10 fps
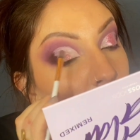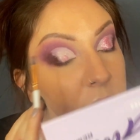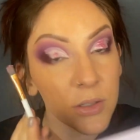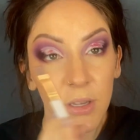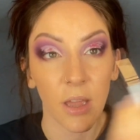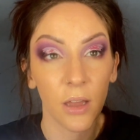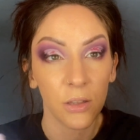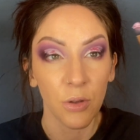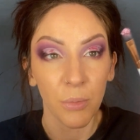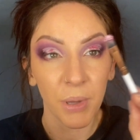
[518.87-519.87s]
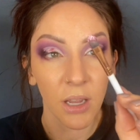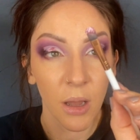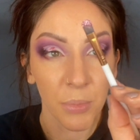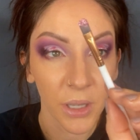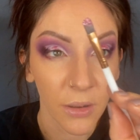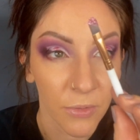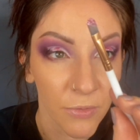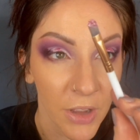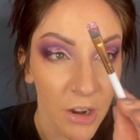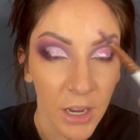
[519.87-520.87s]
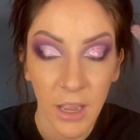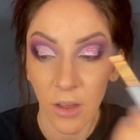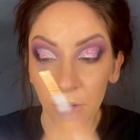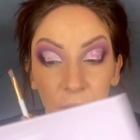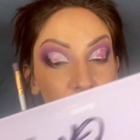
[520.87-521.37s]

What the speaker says: So yeah, you can pick up like a very healthy